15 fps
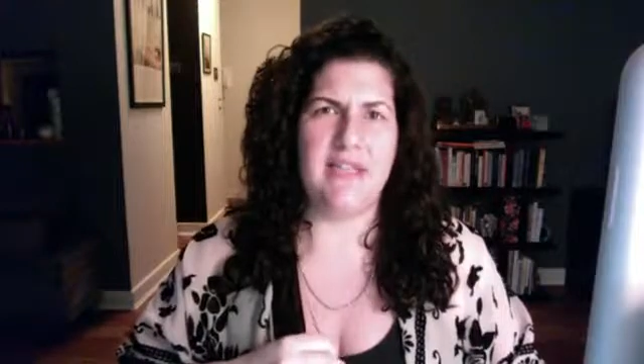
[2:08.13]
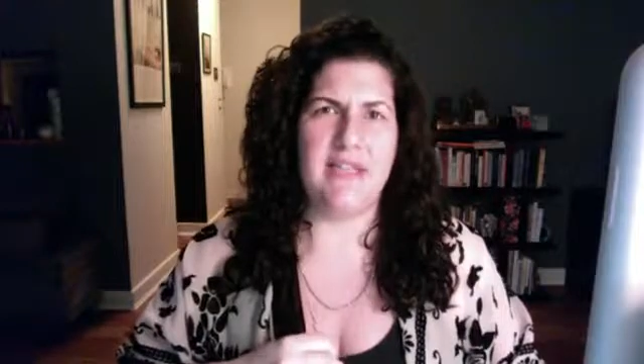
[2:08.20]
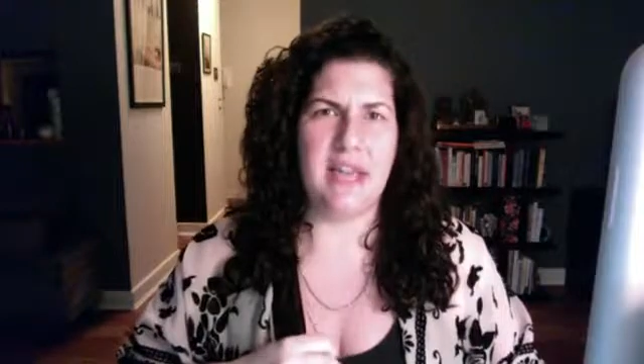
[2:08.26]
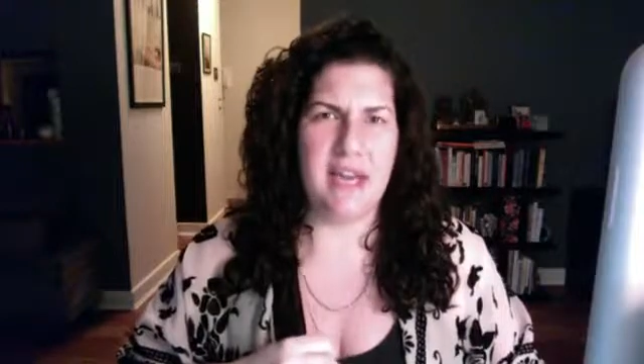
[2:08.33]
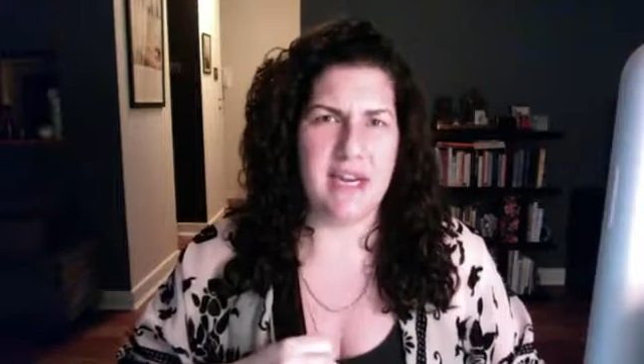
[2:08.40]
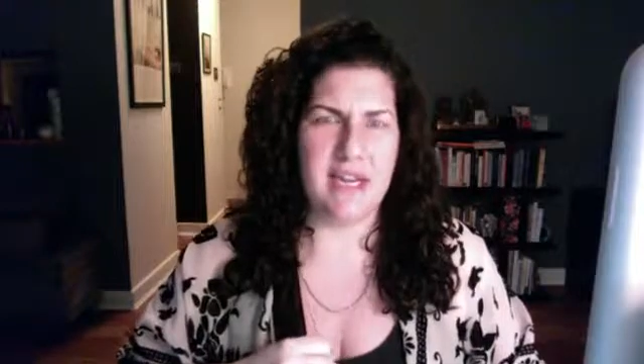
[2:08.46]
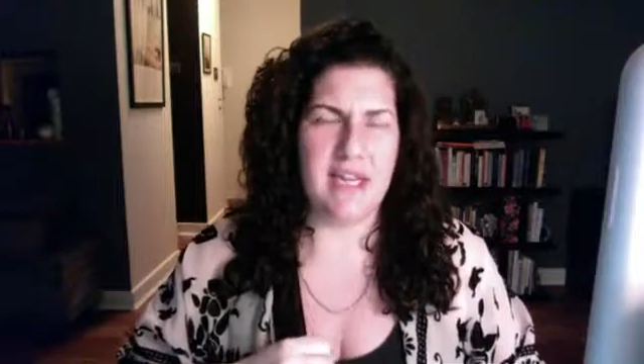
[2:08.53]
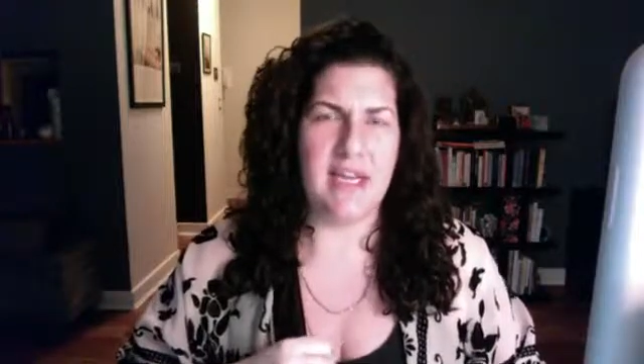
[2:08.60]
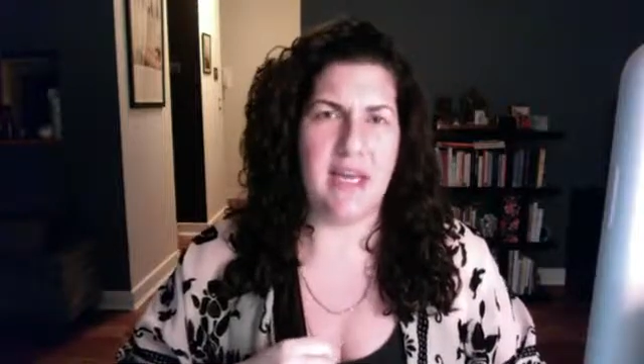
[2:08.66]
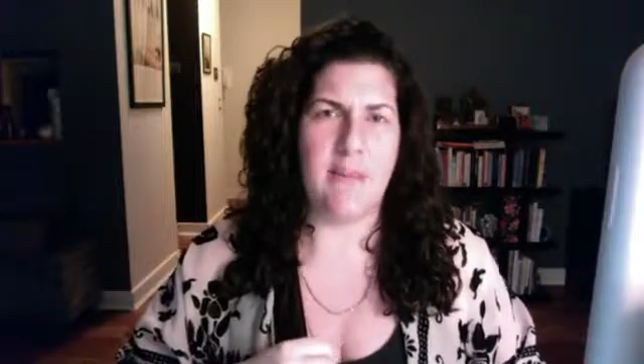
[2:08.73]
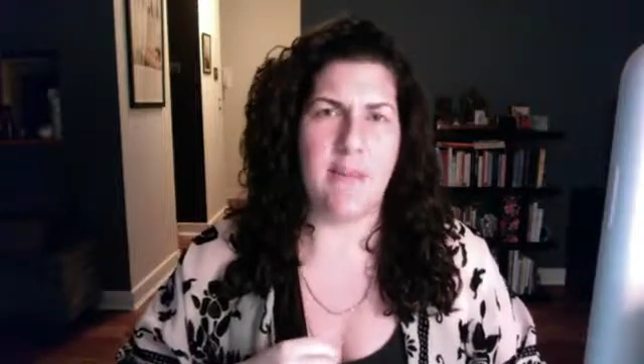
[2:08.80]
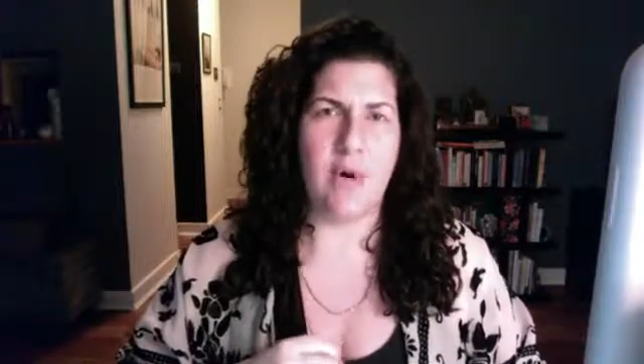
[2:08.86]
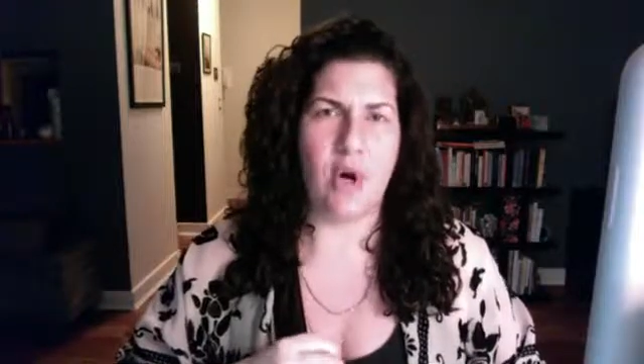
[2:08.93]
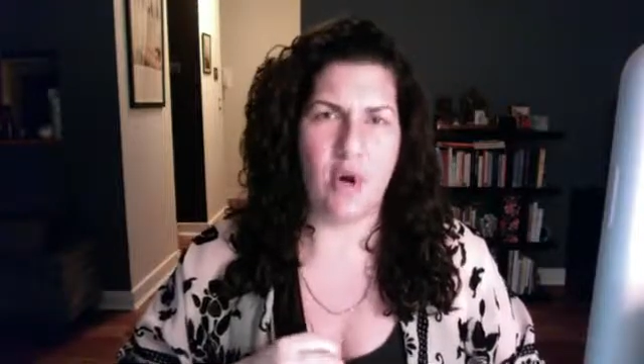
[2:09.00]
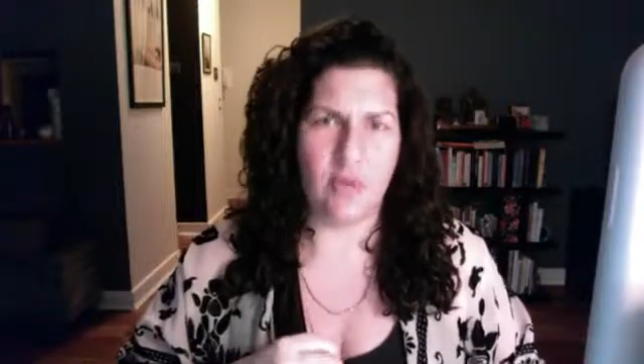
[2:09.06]
tidy
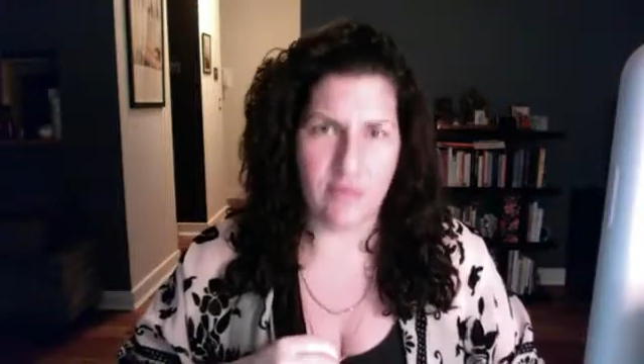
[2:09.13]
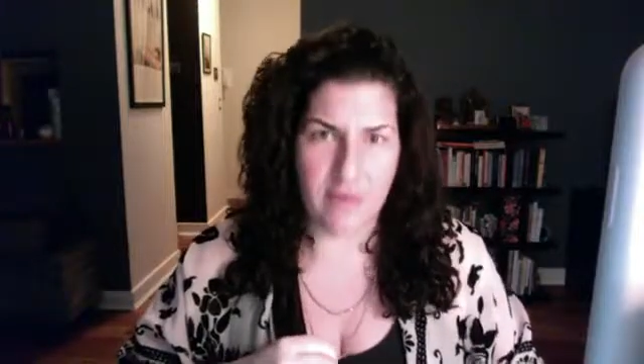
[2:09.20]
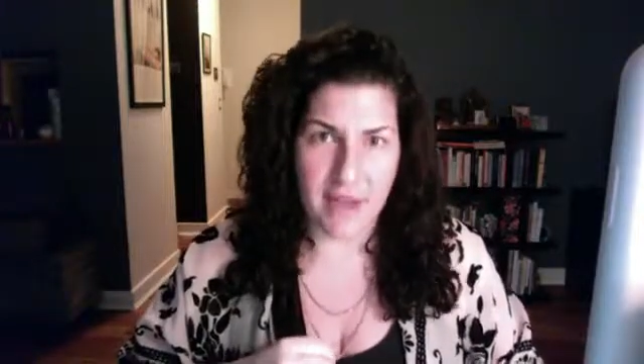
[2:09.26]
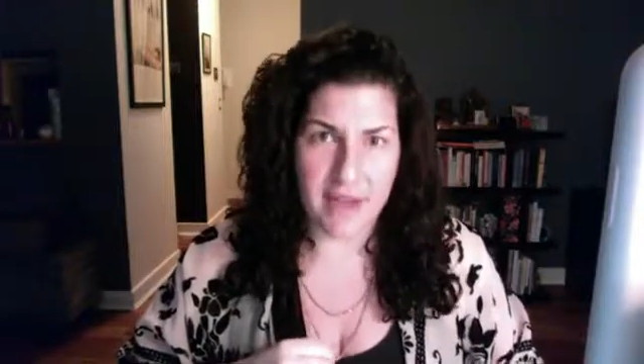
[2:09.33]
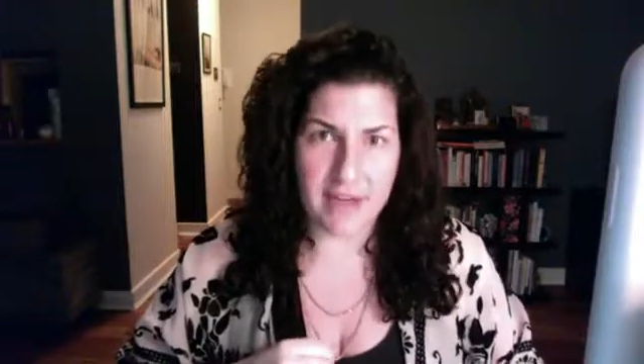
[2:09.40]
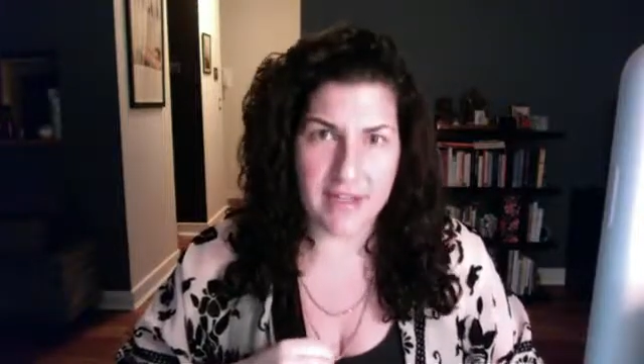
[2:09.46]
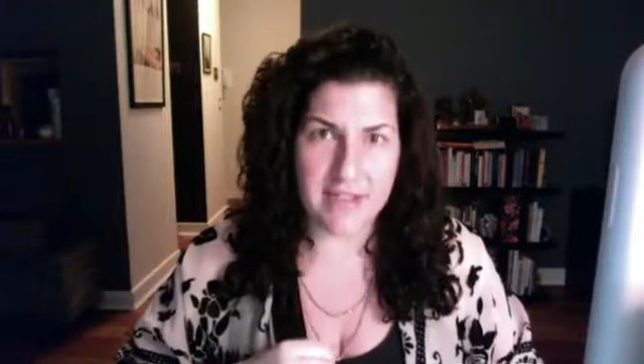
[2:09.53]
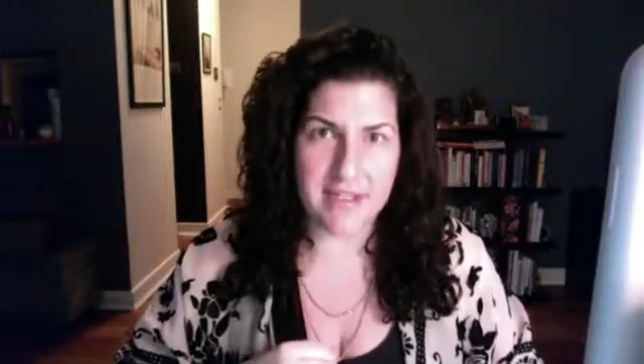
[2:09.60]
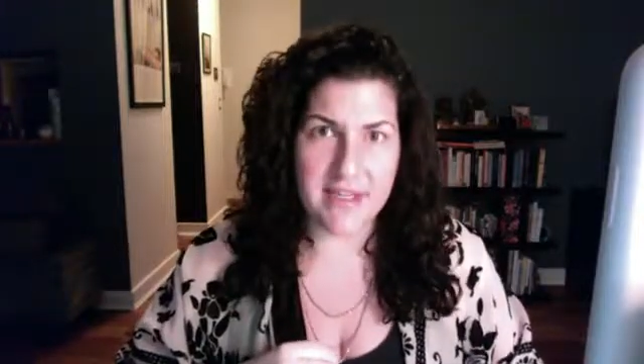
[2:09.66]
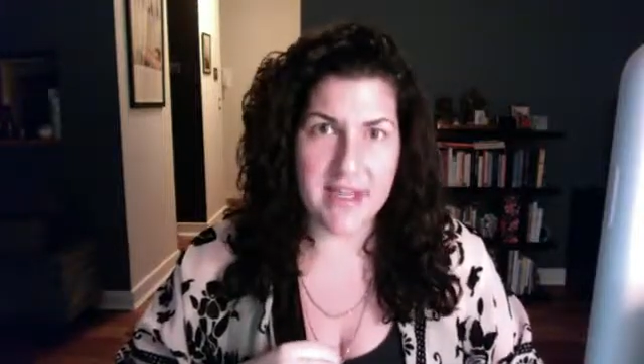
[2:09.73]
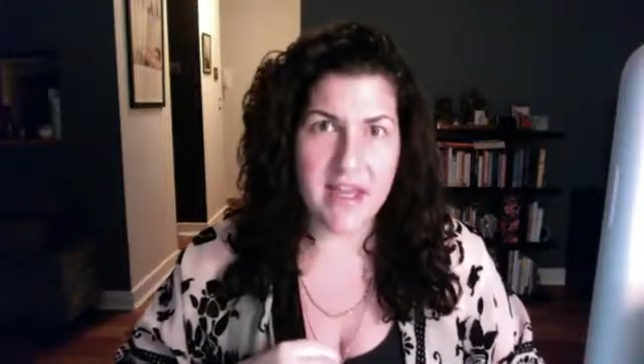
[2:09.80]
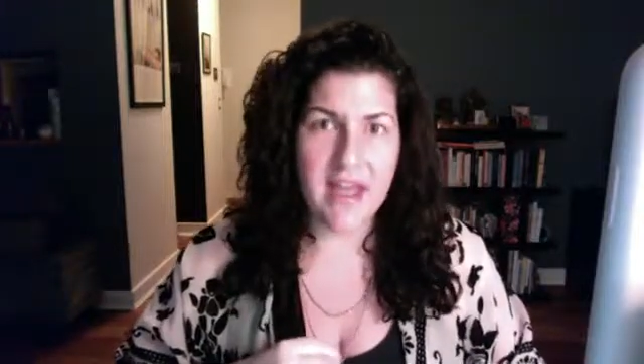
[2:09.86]
and perfect.